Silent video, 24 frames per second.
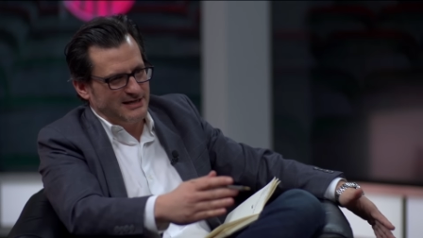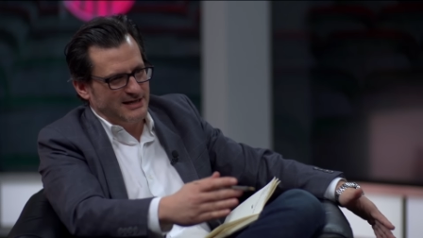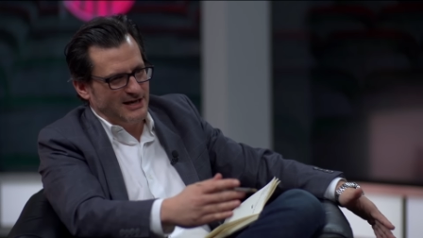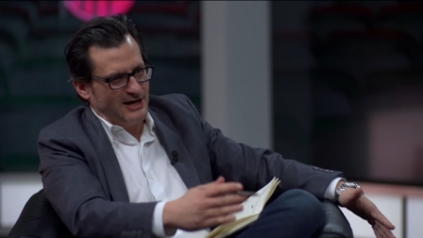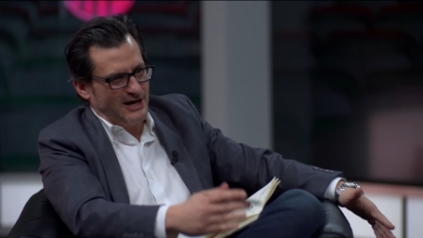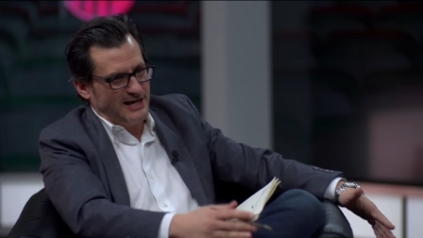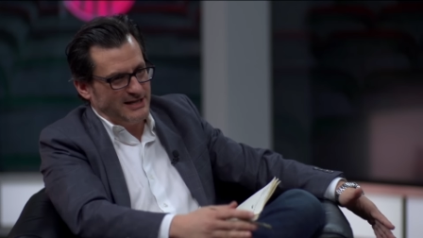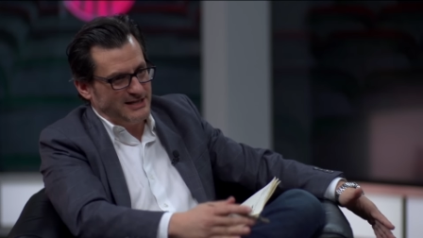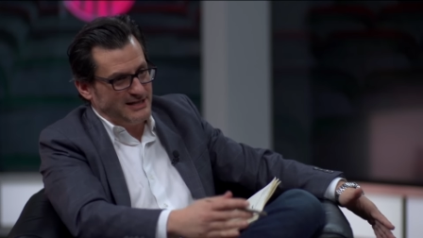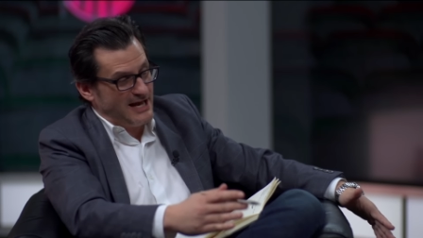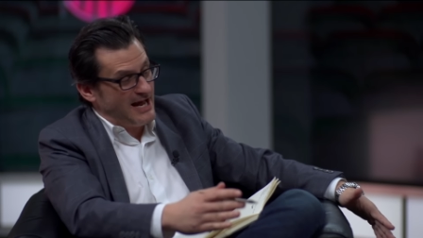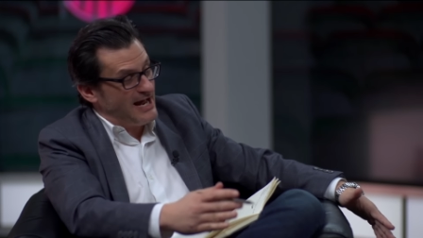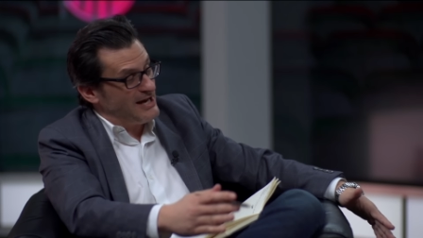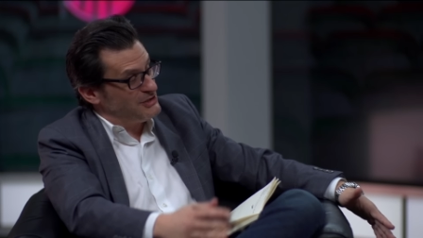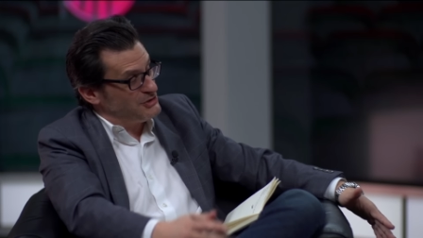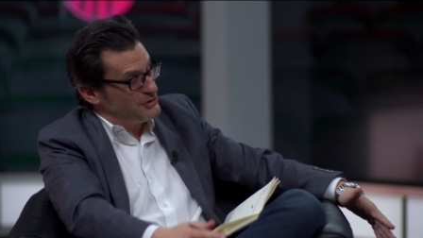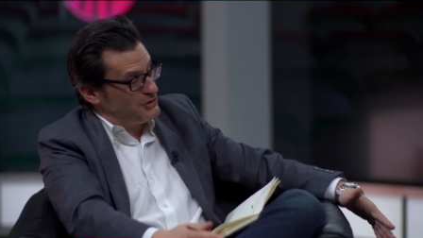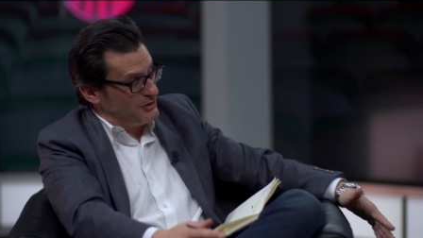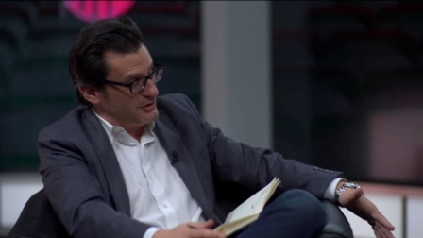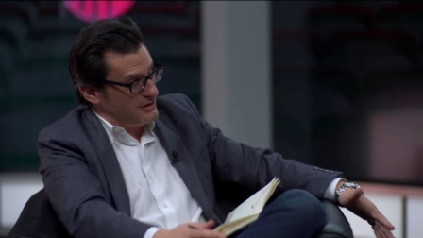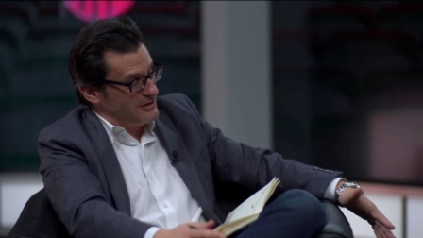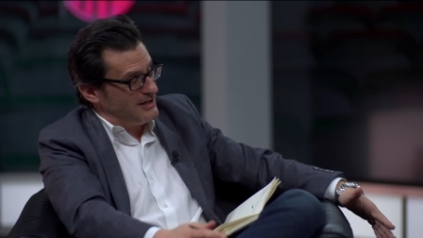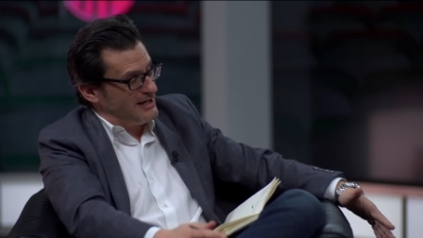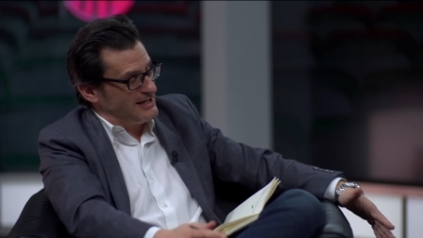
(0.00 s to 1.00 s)
at, at
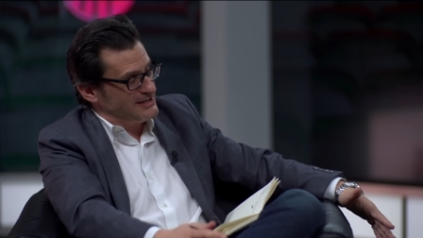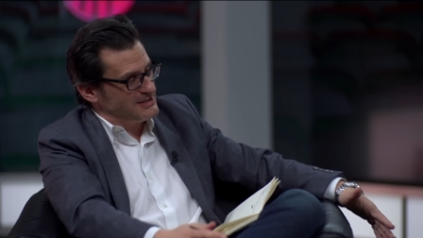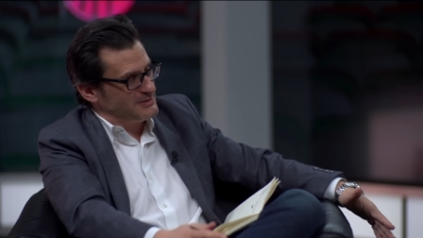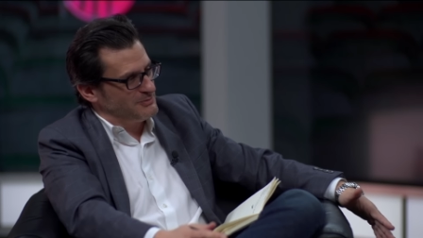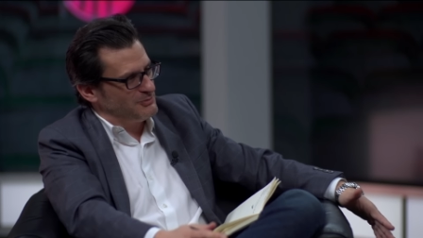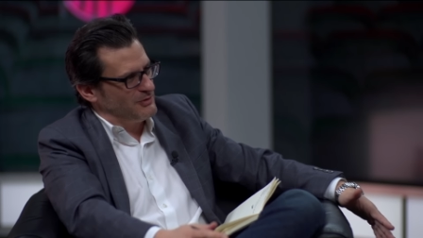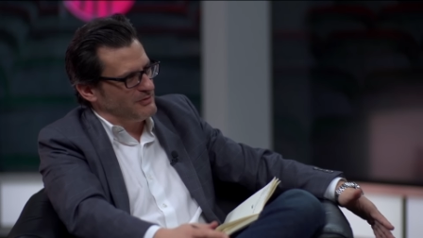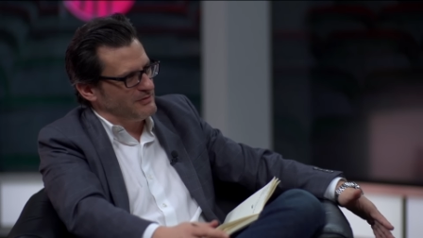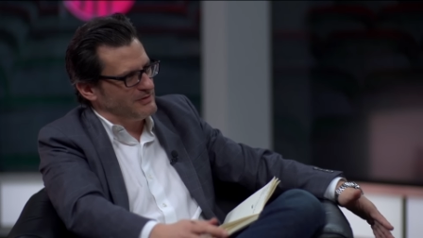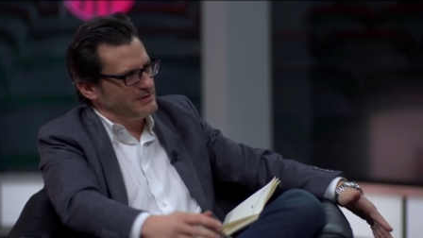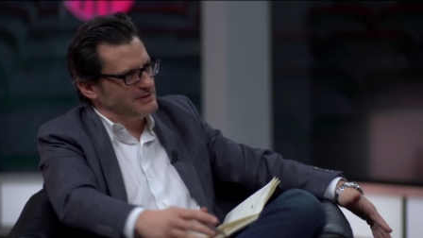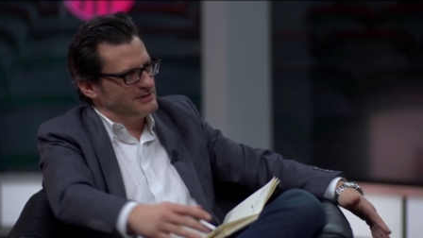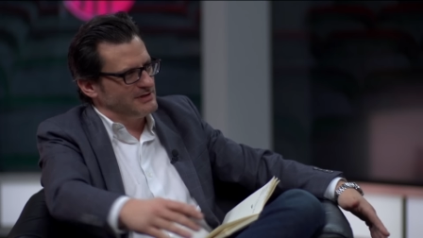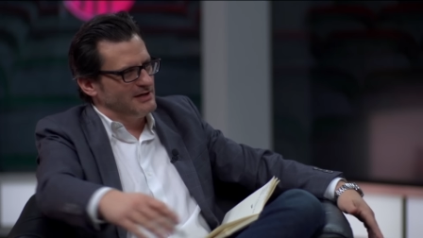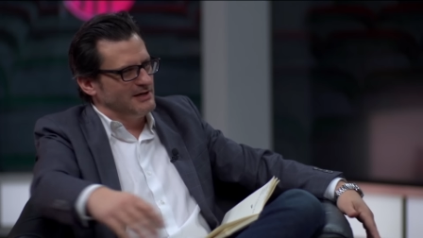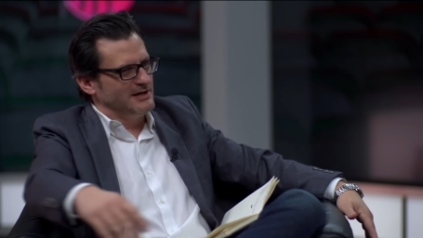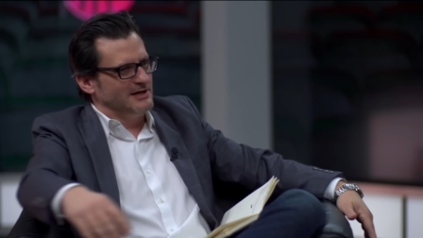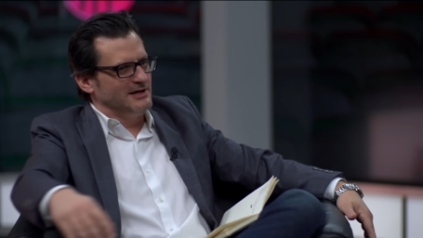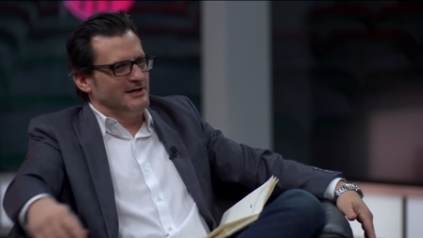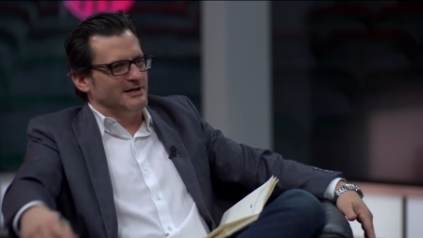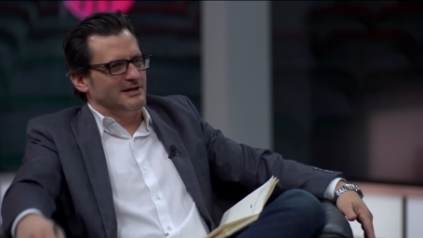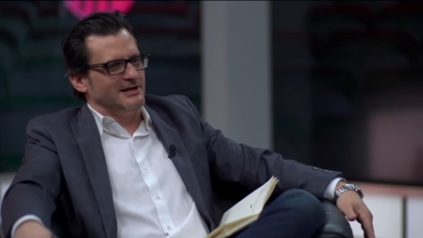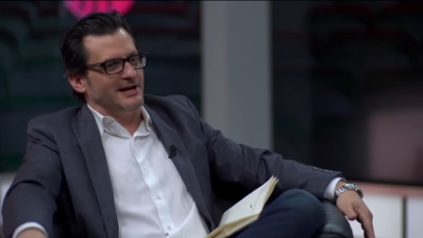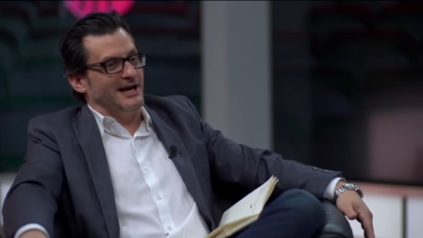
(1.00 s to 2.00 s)
Turner Classic Movies,
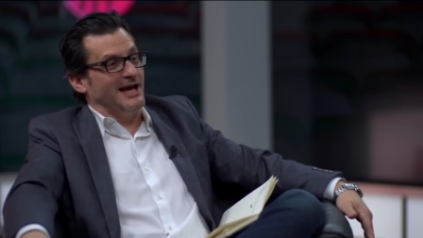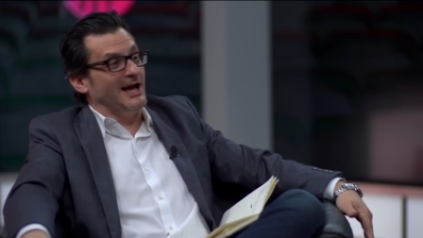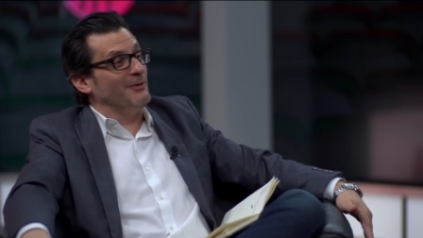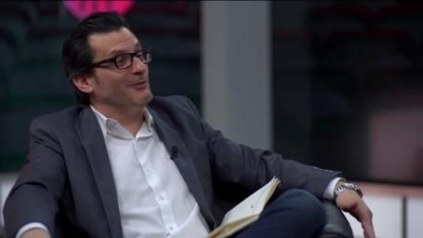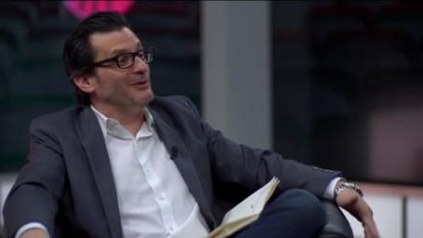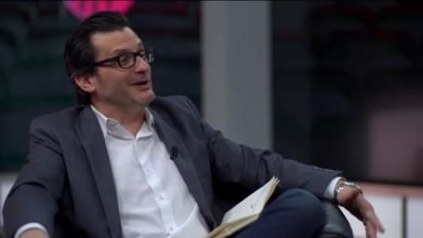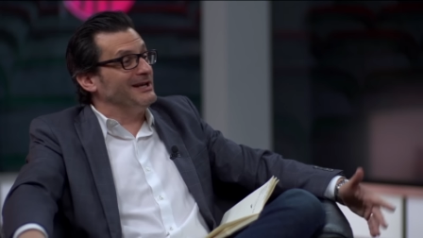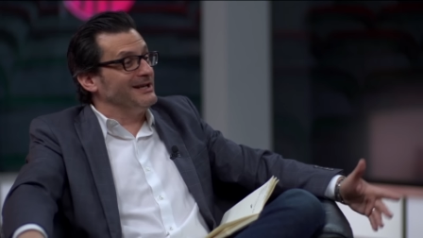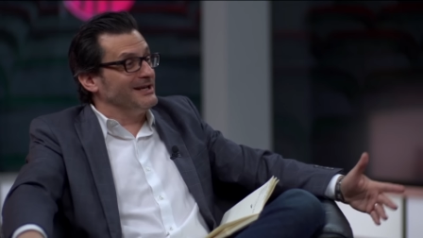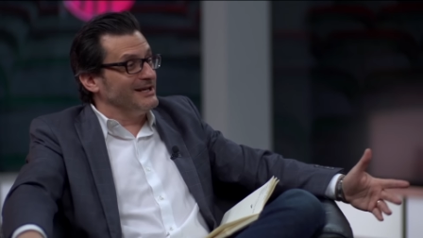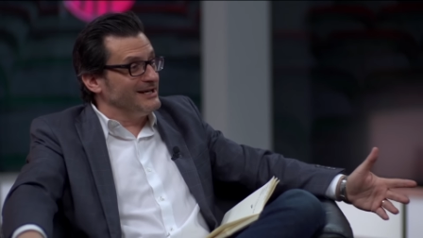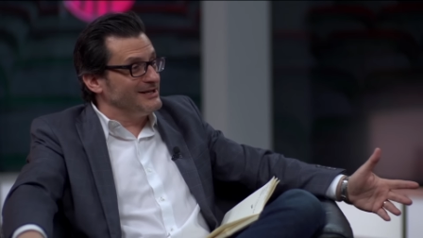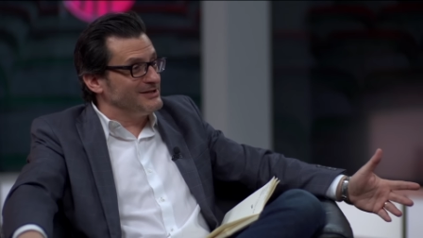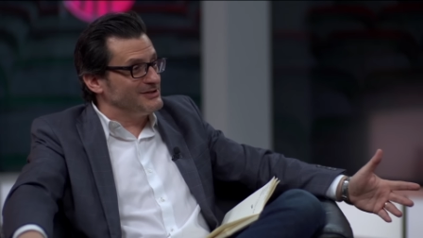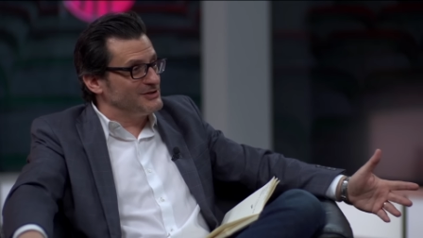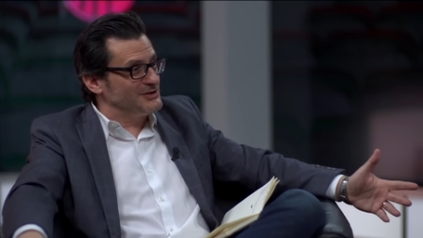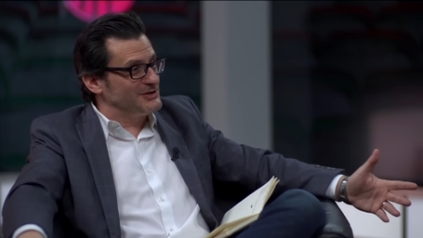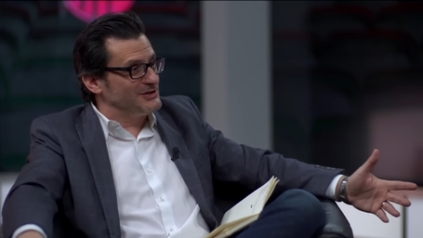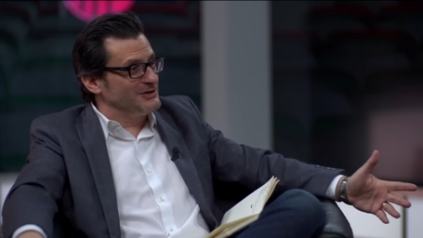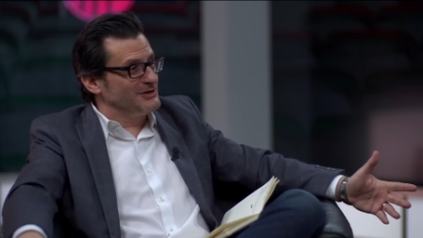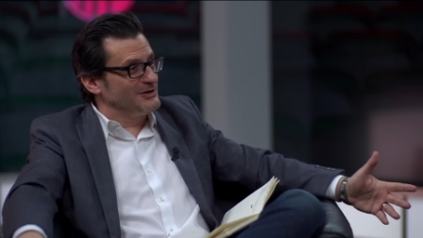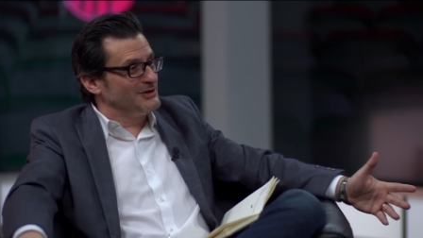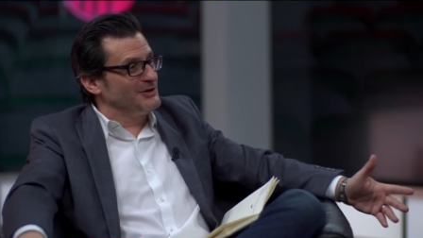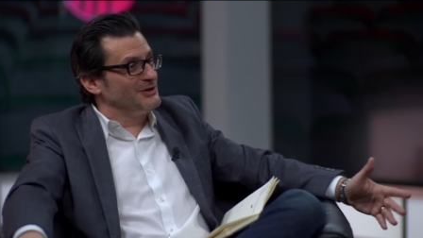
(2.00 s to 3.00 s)
and we
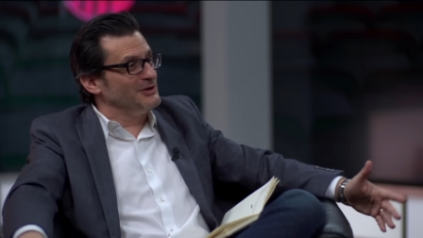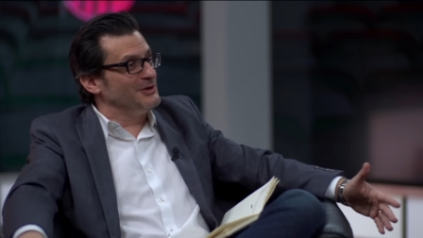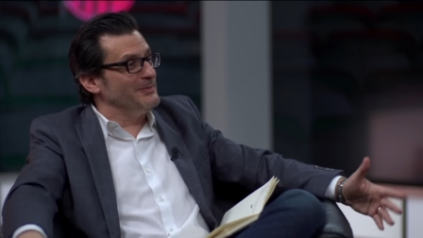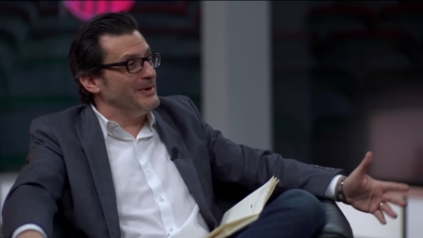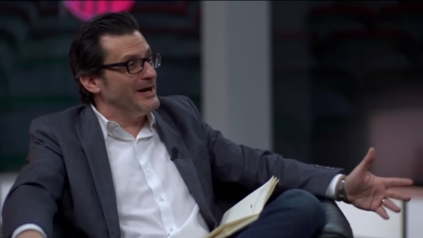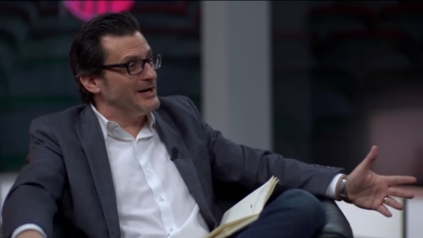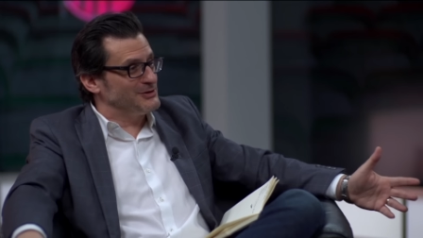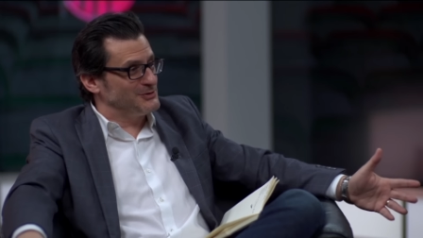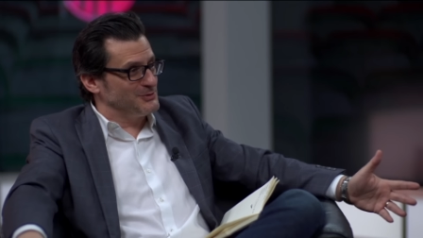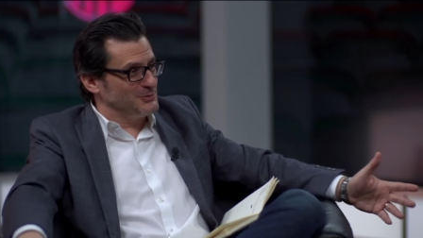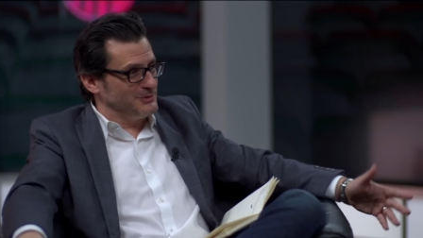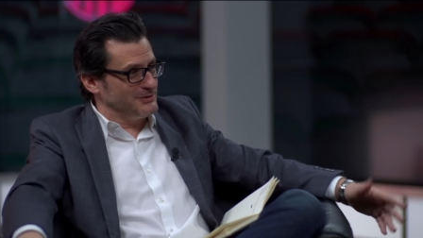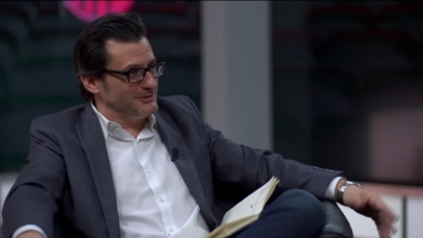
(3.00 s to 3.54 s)
list the best